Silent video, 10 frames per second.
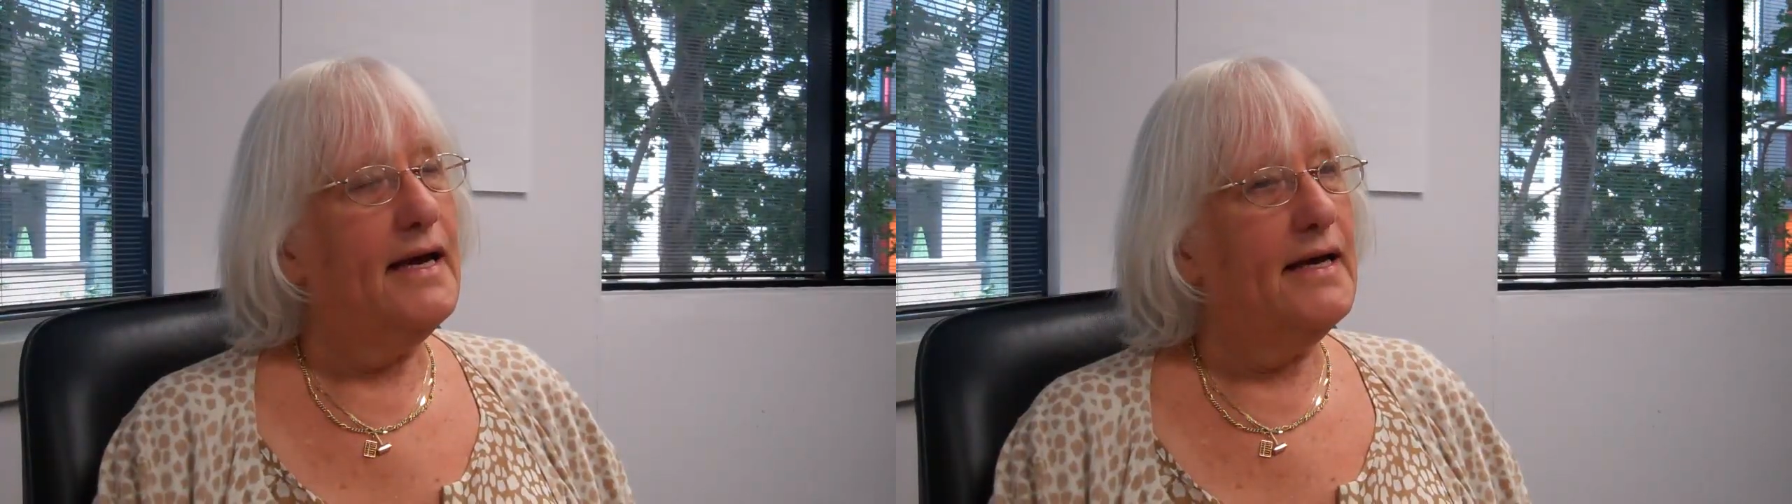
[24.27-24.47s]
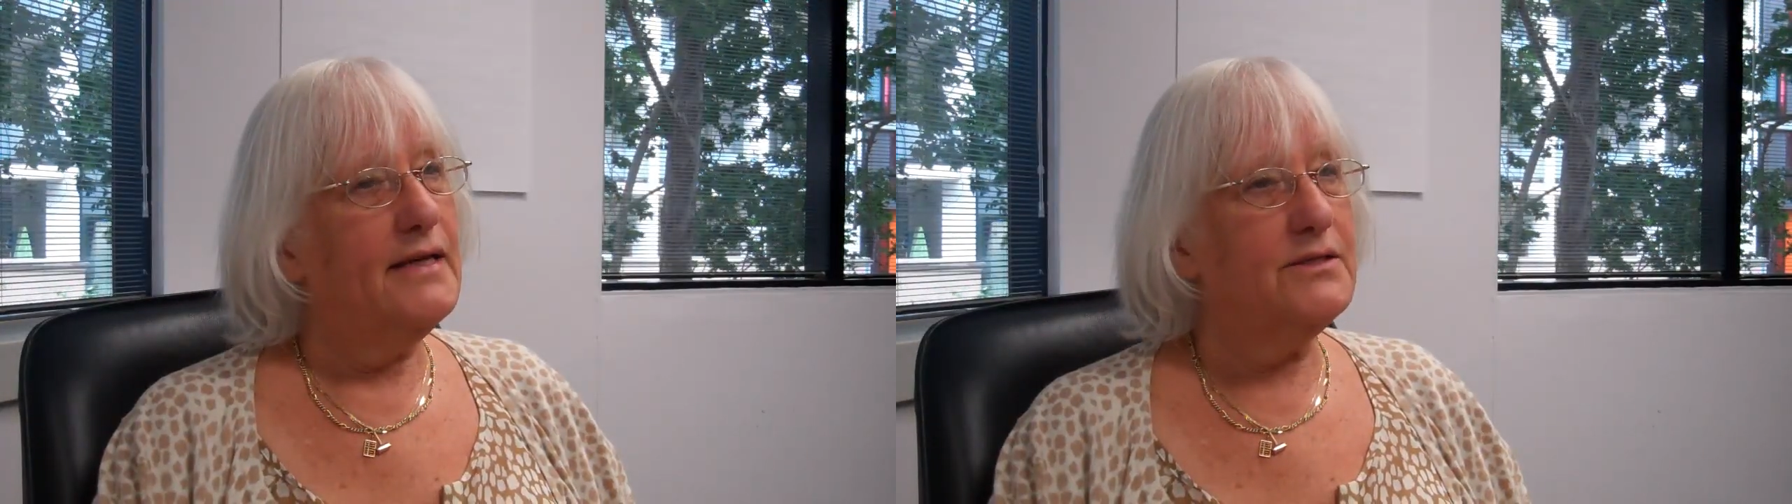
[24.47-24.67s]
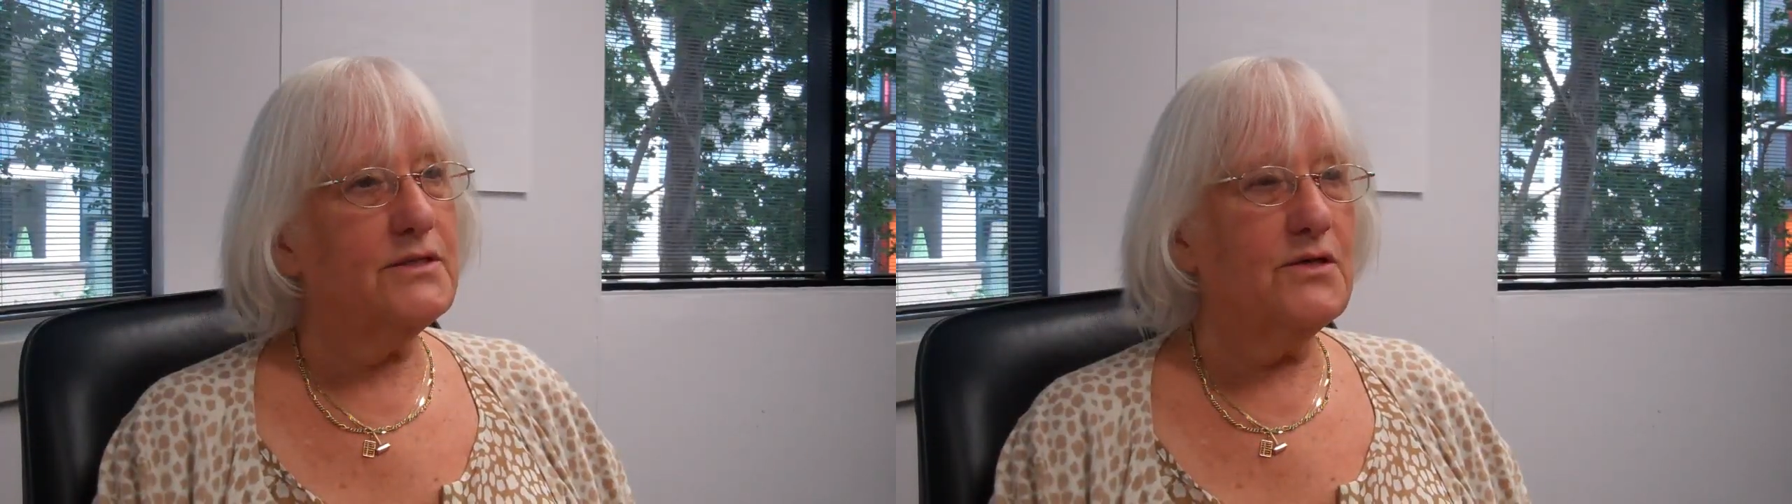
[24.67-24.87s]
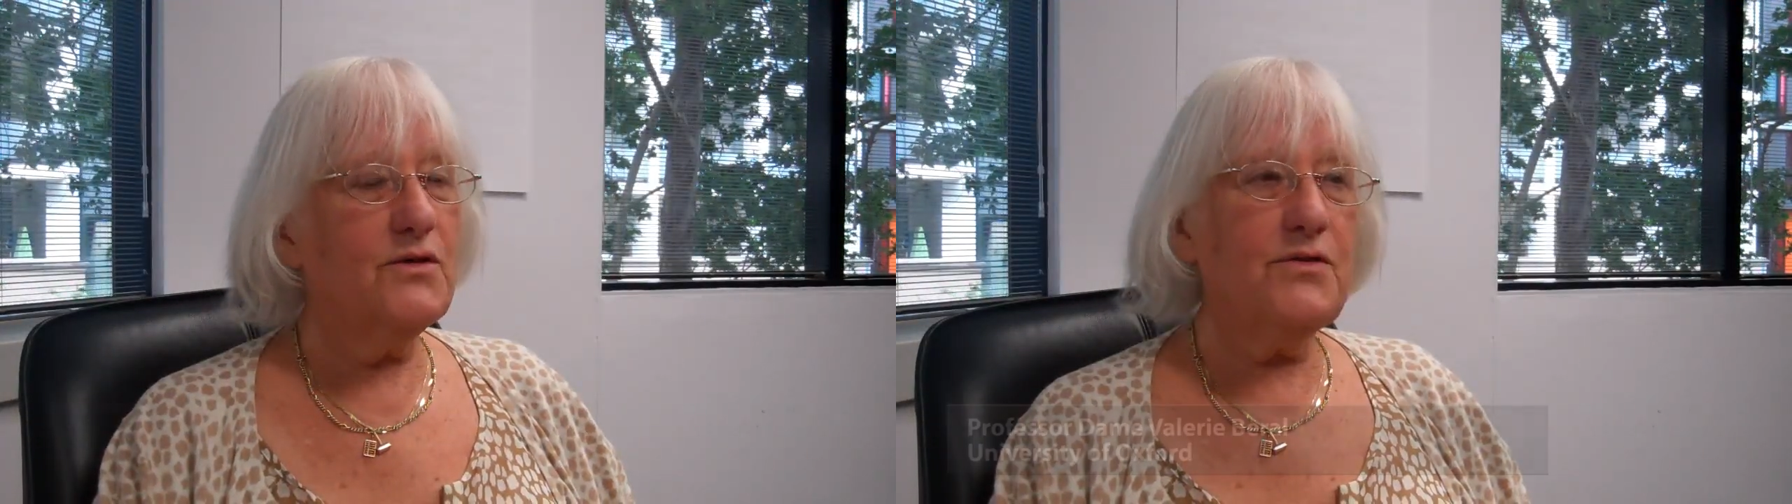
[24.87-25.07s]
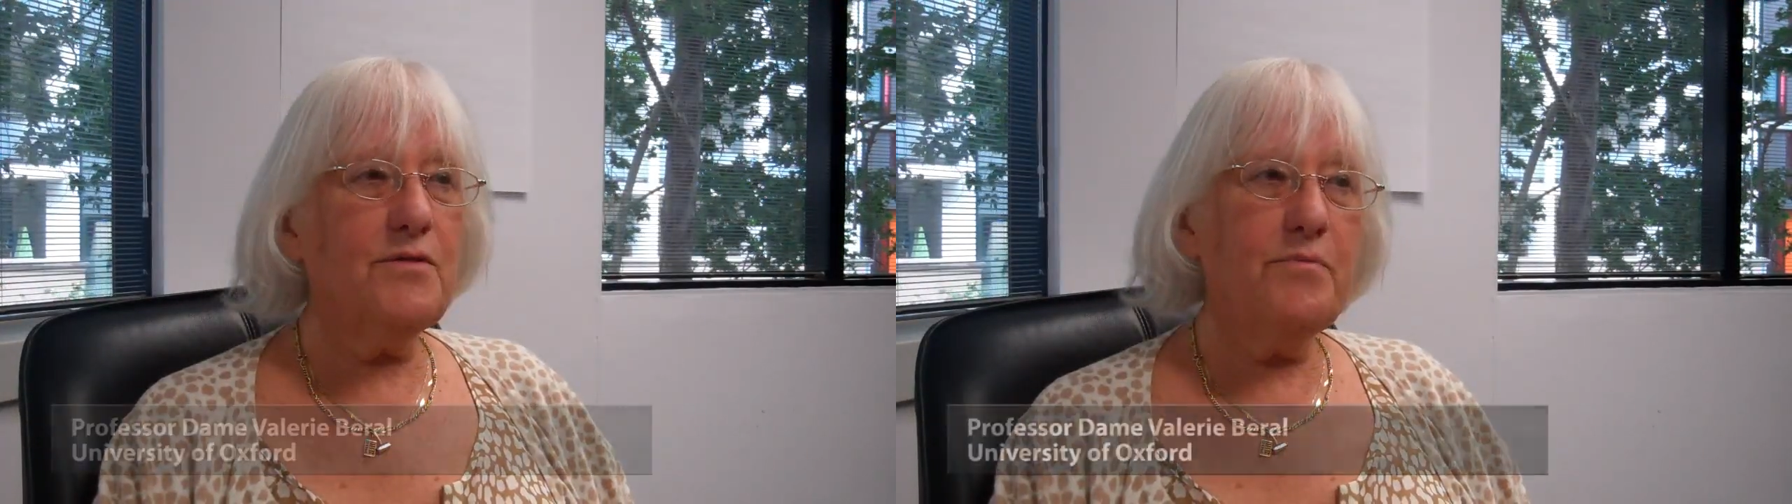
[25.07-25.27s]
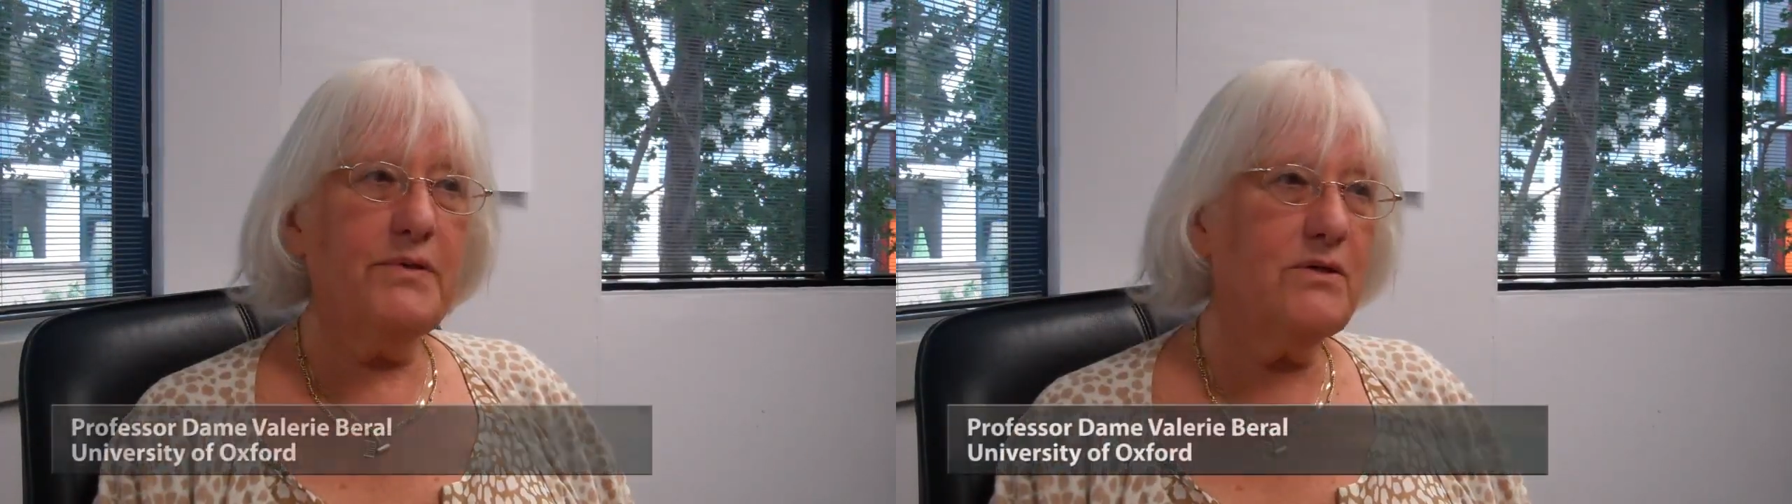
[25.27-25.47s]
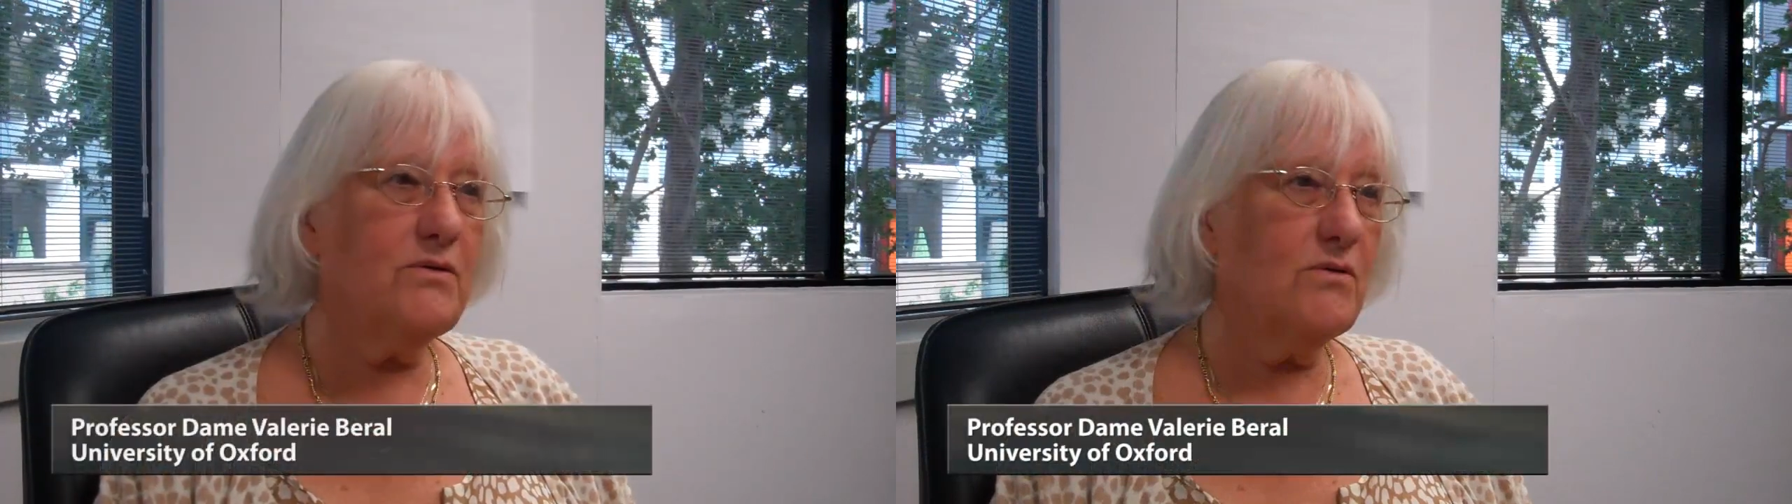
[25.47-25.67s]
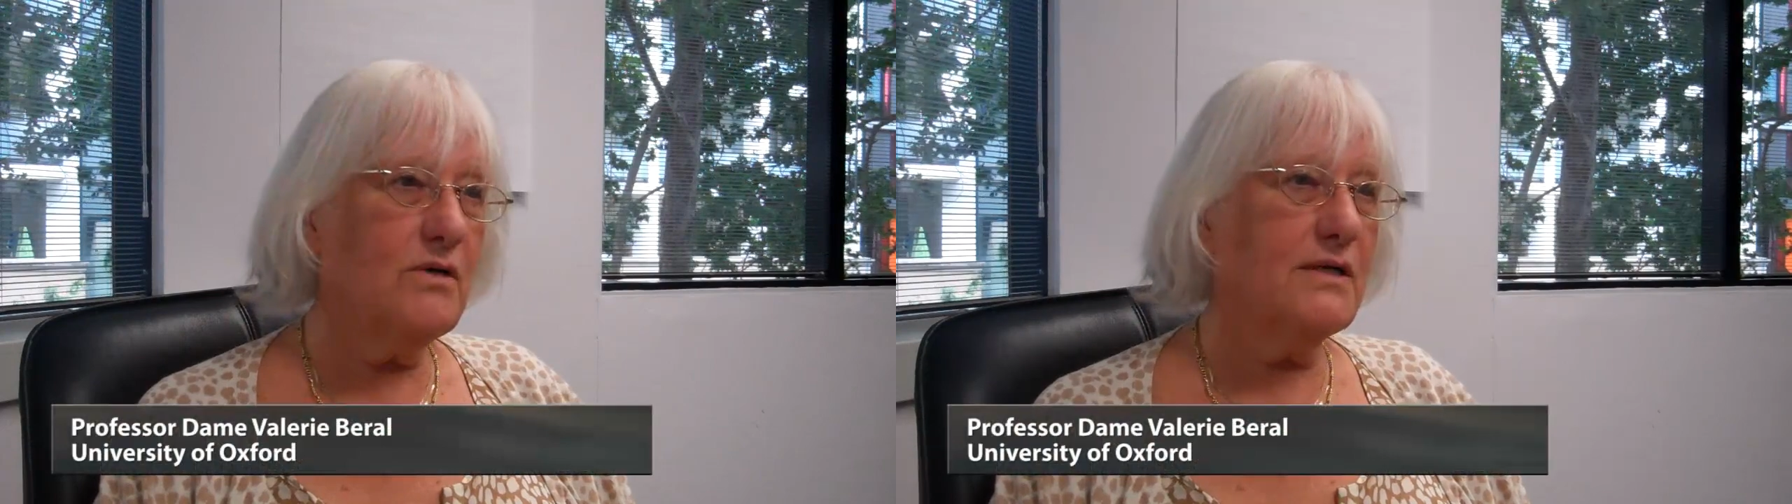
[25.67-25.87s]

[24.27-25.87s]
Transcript: and the pill